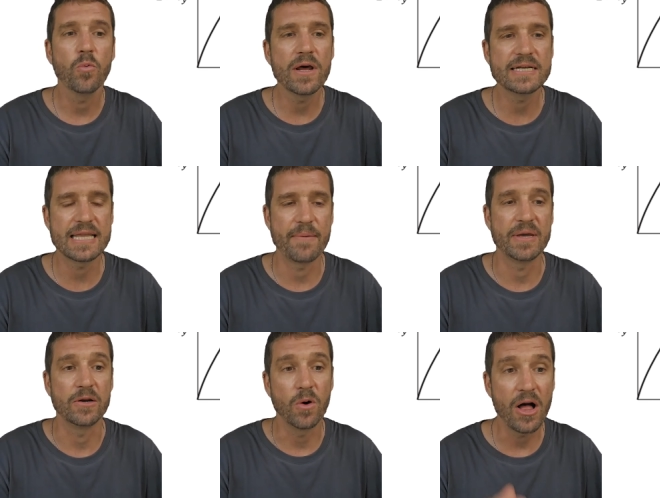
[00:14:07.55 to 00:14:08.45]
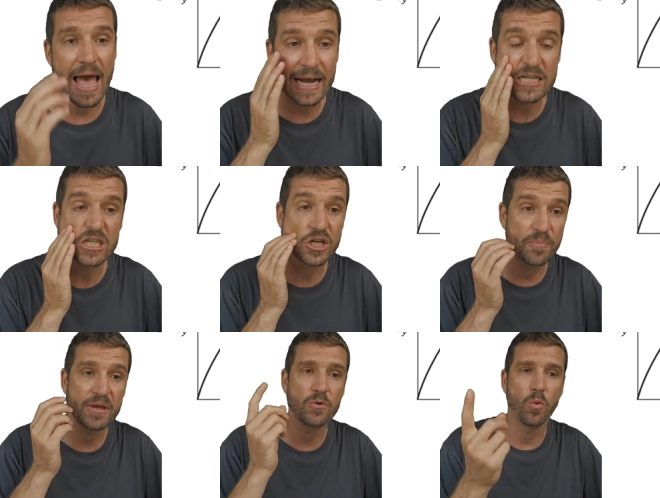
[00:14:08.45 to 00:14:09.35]
What does that mean? Well, x
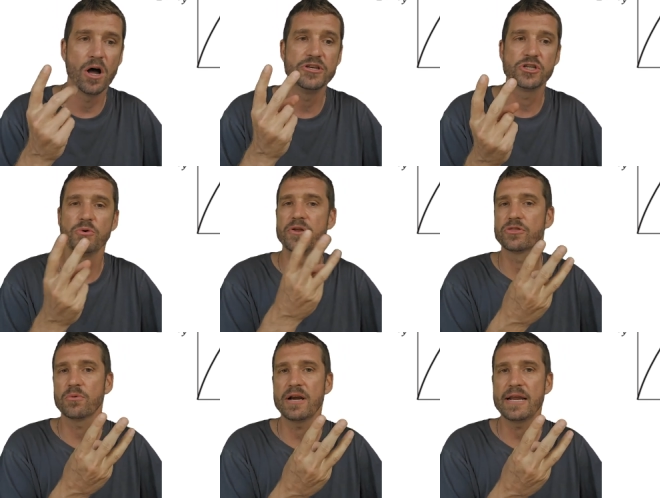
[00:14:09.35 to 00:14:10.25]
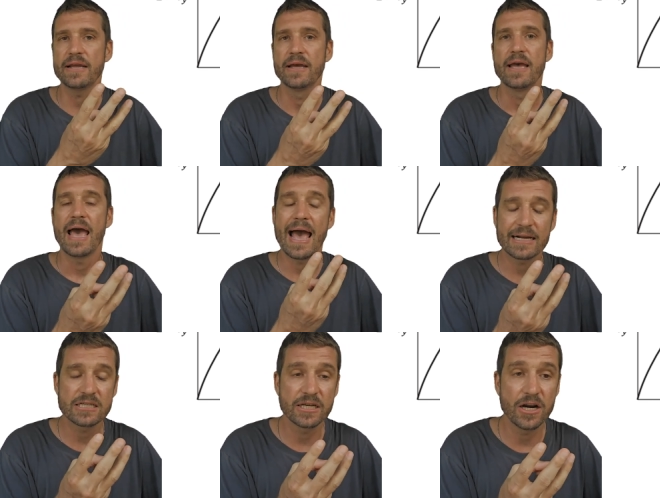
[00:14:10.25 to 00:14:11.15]
could be 1, 2, and 3.
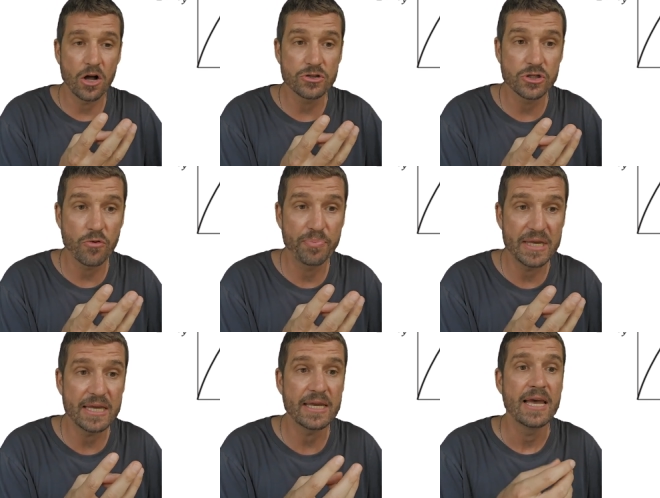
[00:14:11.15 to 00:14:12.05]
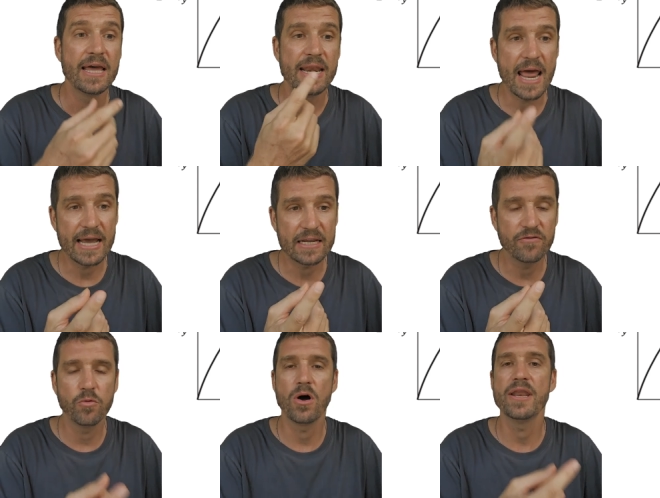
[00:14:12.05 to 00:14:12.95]
X can also be
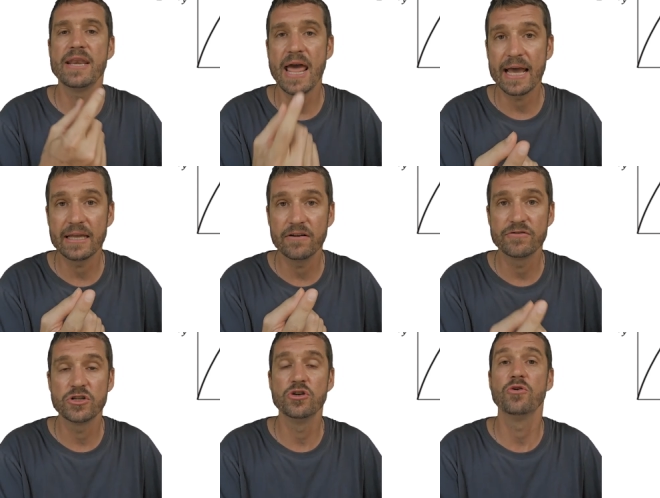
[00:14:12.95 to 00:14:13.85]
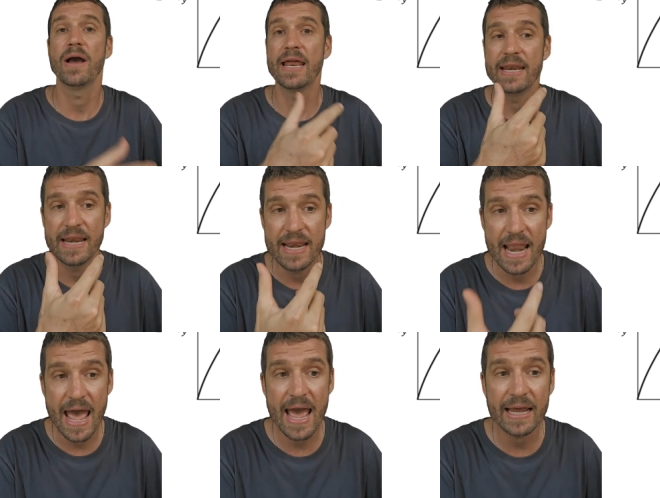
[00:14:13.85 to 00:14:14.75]
negative 1, negative 2, and
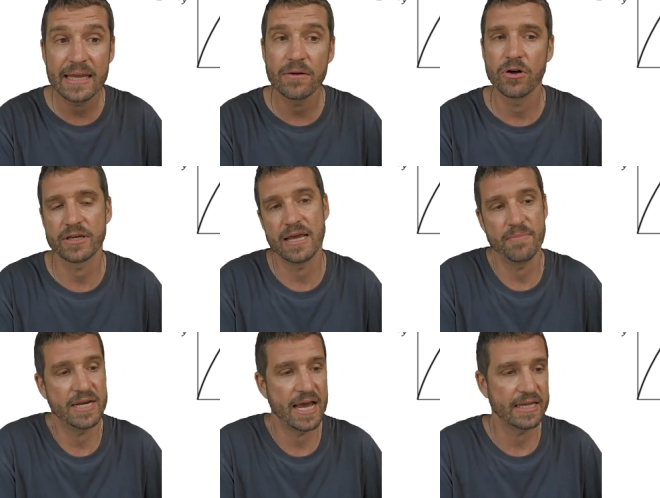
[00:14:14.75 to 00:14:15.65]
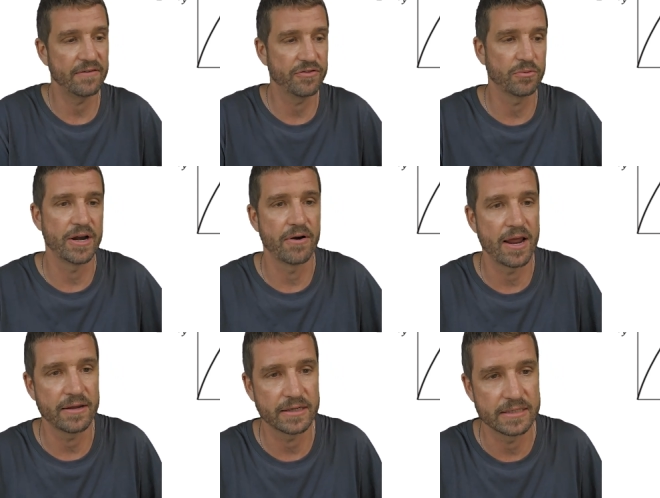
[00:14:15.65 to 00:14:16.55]
well, it can't be negative 3,
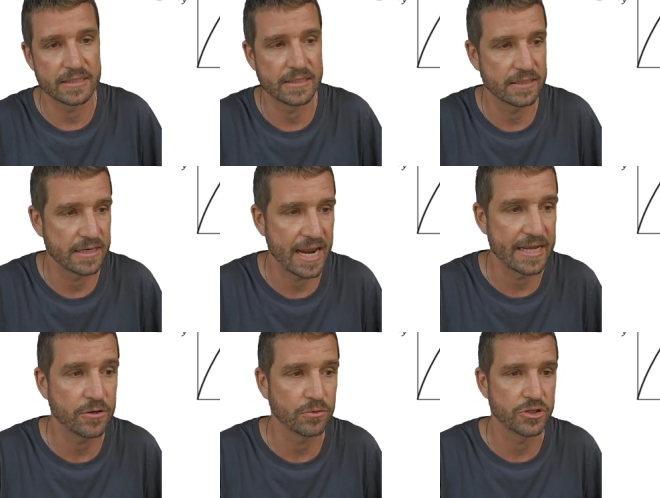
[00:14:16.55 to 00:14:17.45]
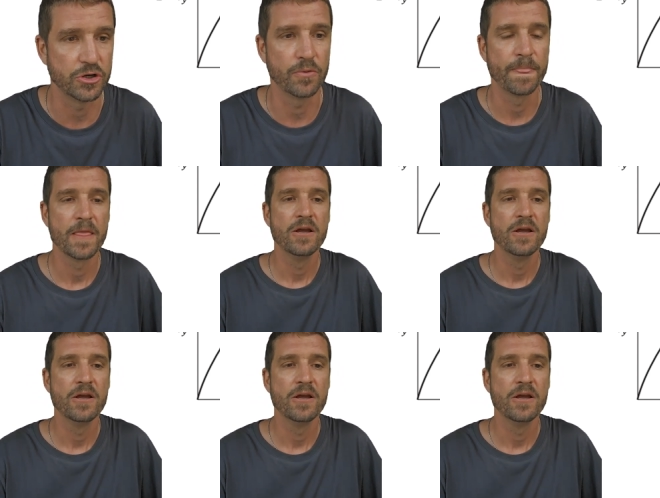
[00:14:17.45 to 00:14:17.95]
right? Because it's not equal to.